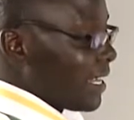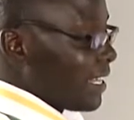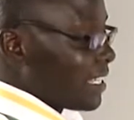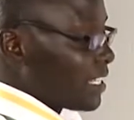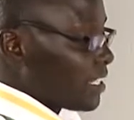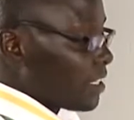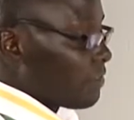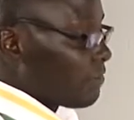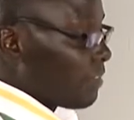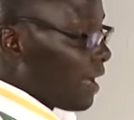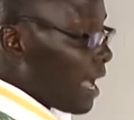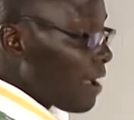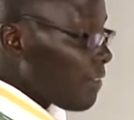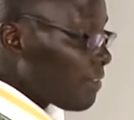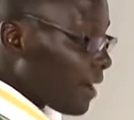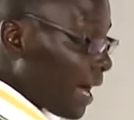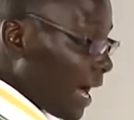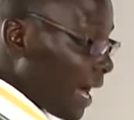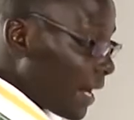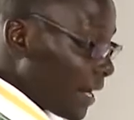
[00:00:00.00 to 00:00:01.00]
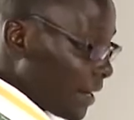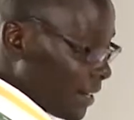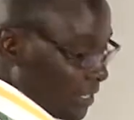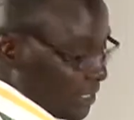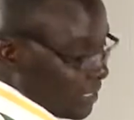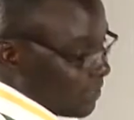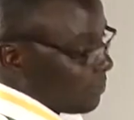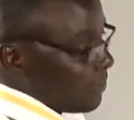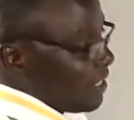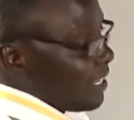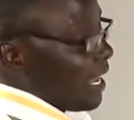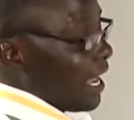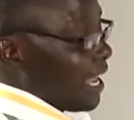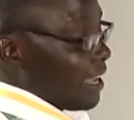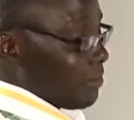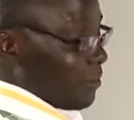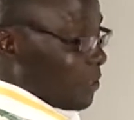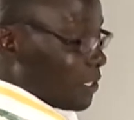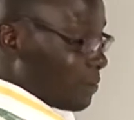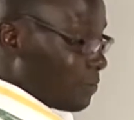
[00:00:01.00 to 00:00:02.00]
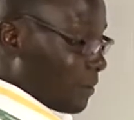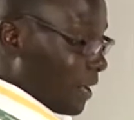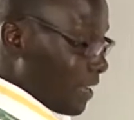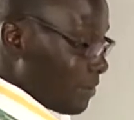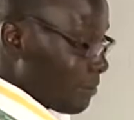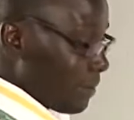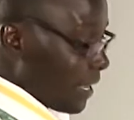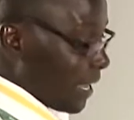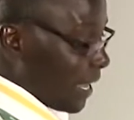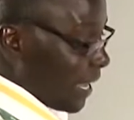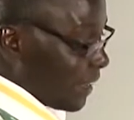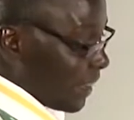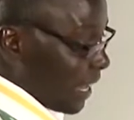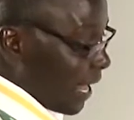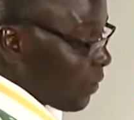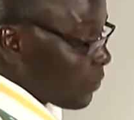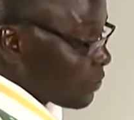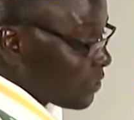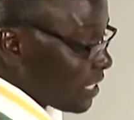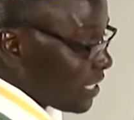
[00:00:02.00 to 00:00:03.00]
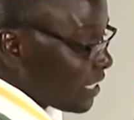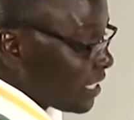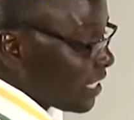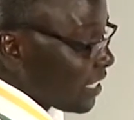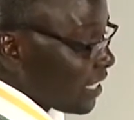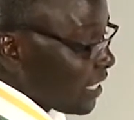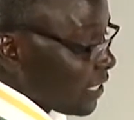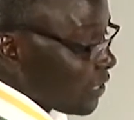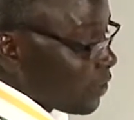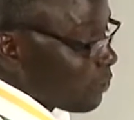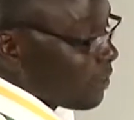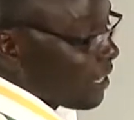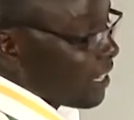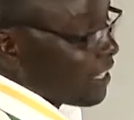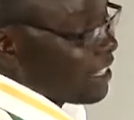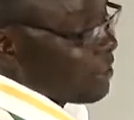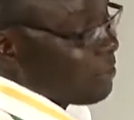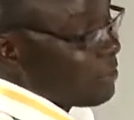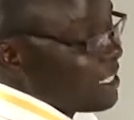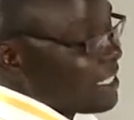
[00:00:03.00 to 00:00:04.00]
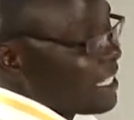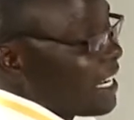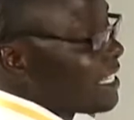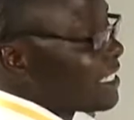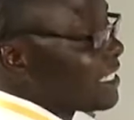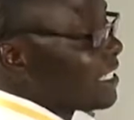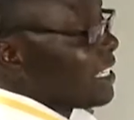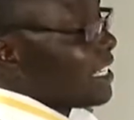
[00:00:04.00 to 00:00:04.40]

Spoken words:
is 500, I multiply by 1,000 to make the meters,